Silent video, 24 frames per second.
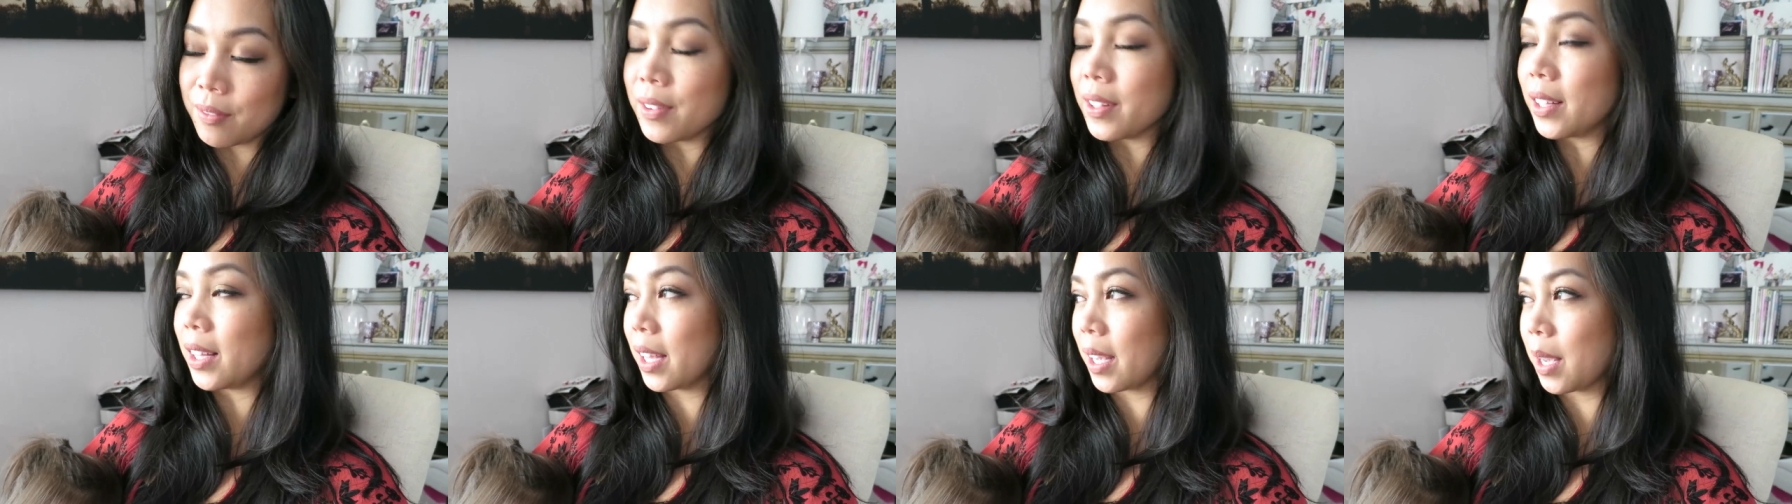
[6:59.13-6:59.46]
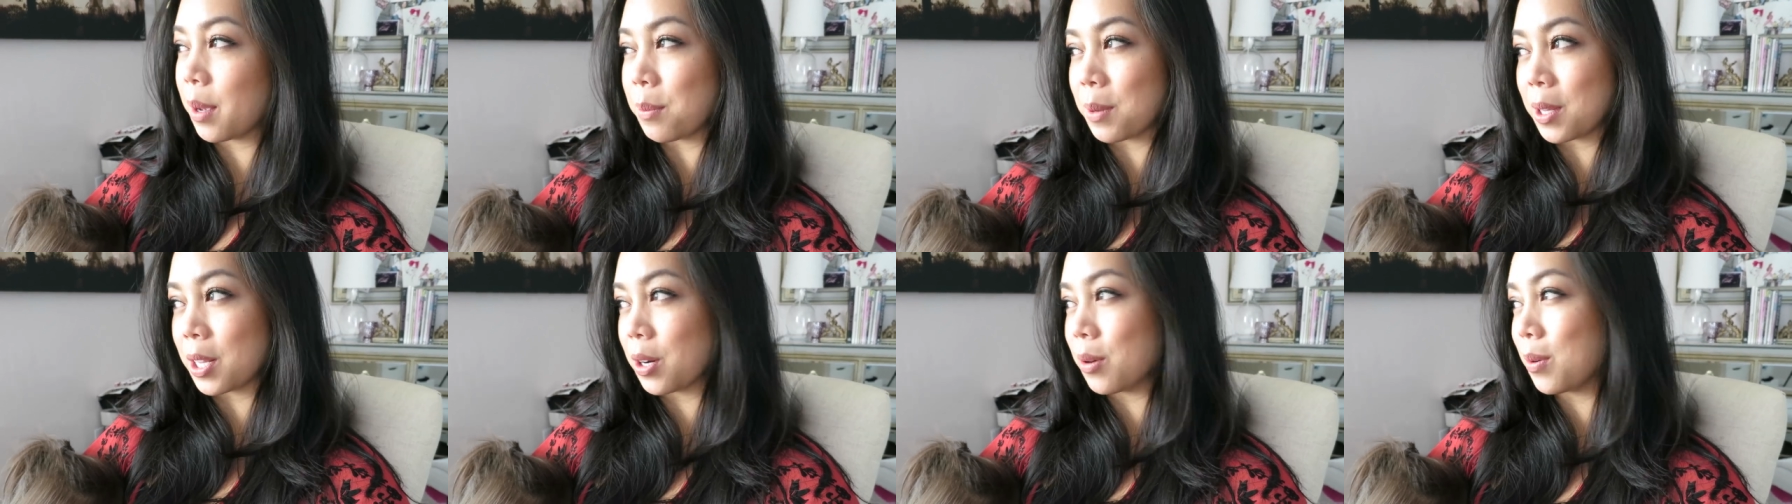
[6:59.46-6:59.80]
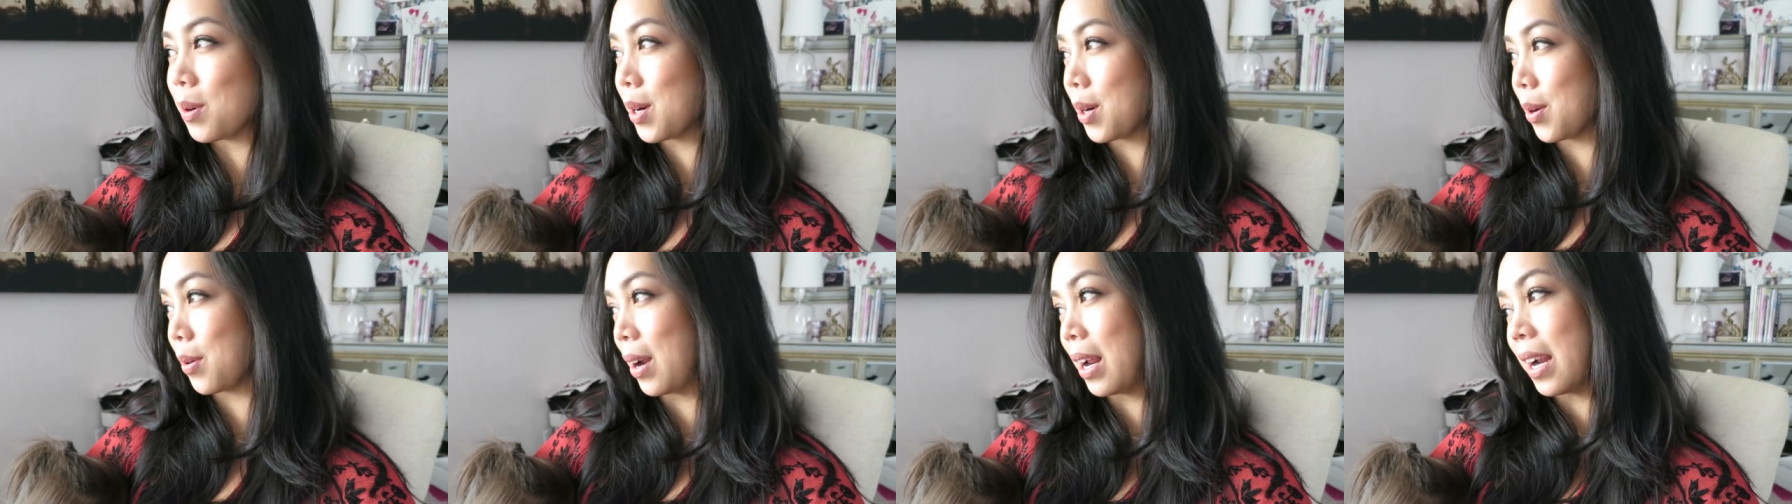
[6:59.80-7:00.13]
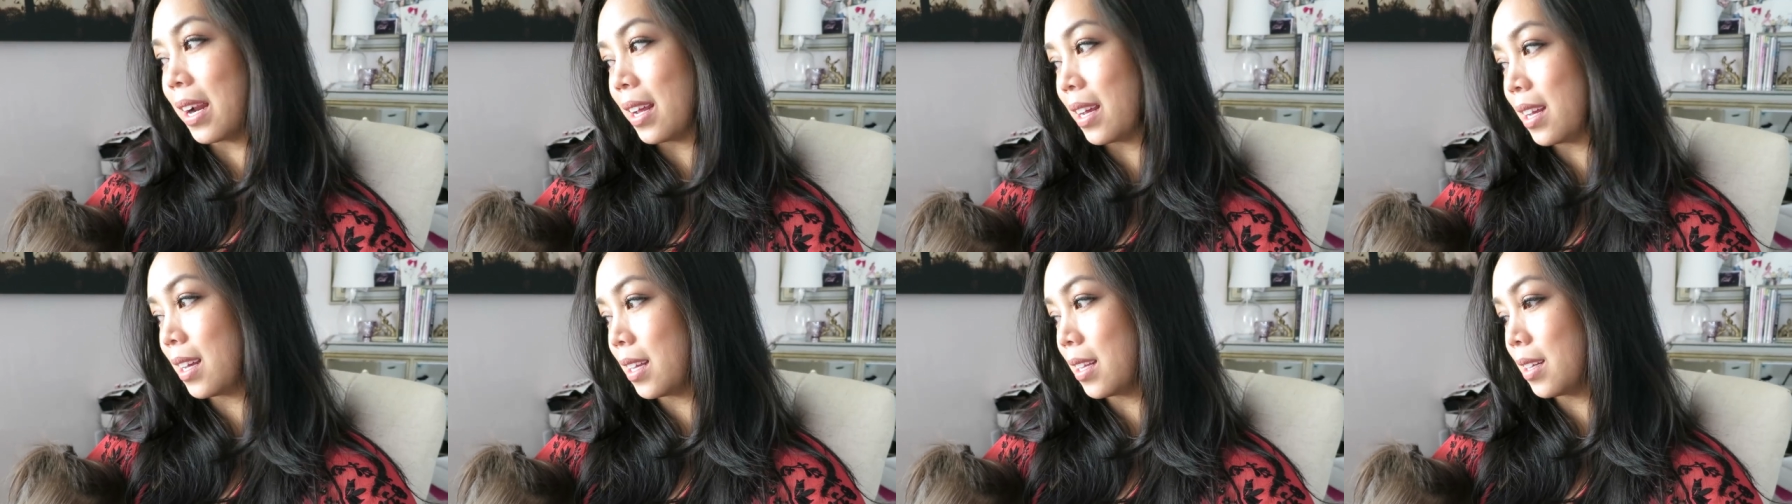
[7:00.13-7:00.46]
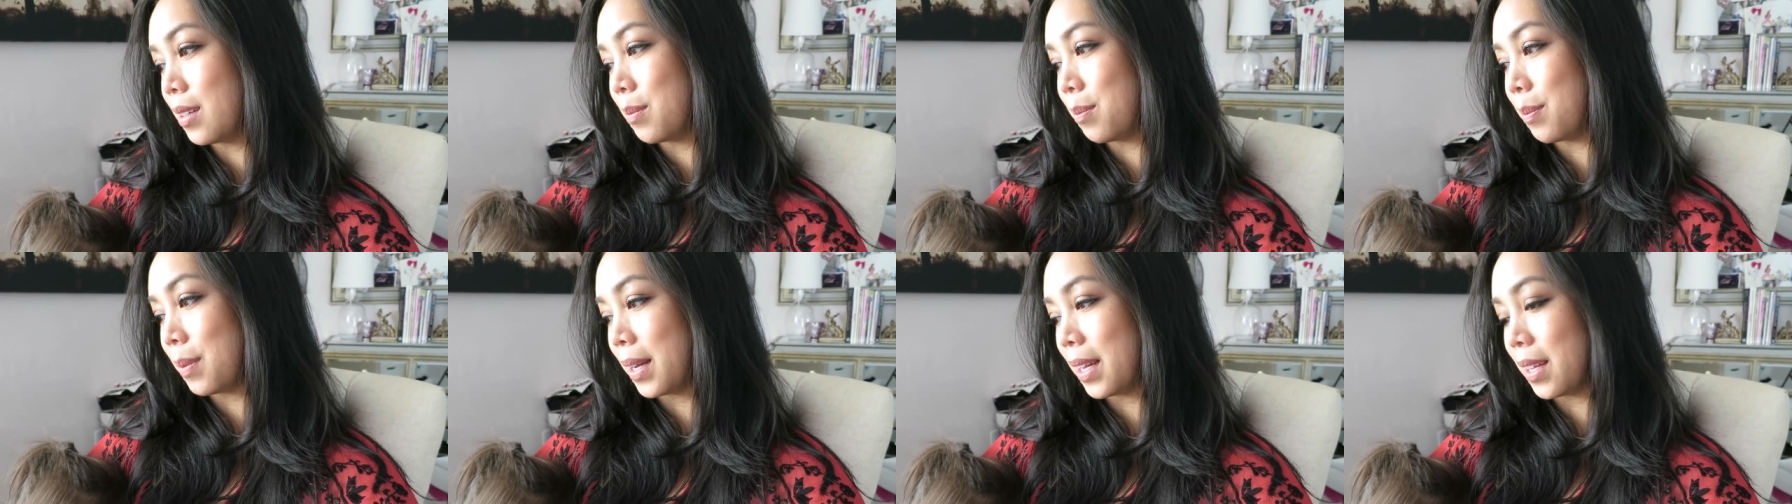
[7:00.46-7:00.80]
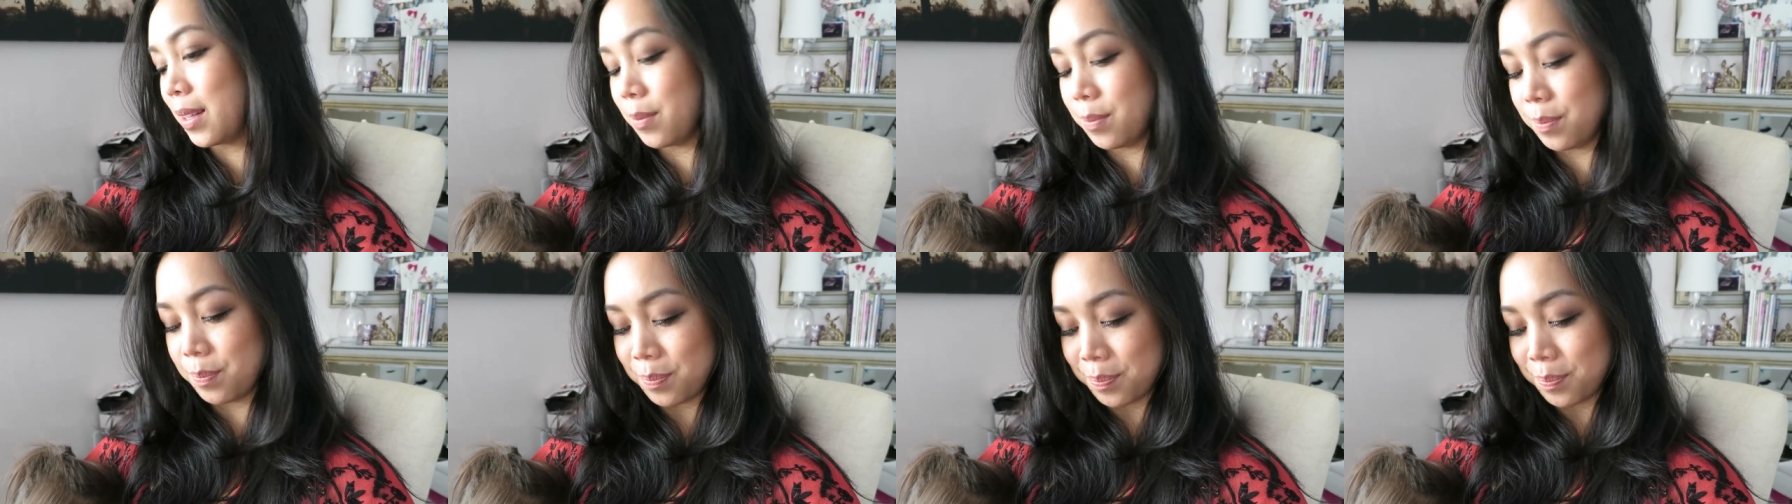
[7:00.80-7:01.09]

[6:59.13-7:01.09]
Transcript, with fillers: feel like I'm going to regret it, but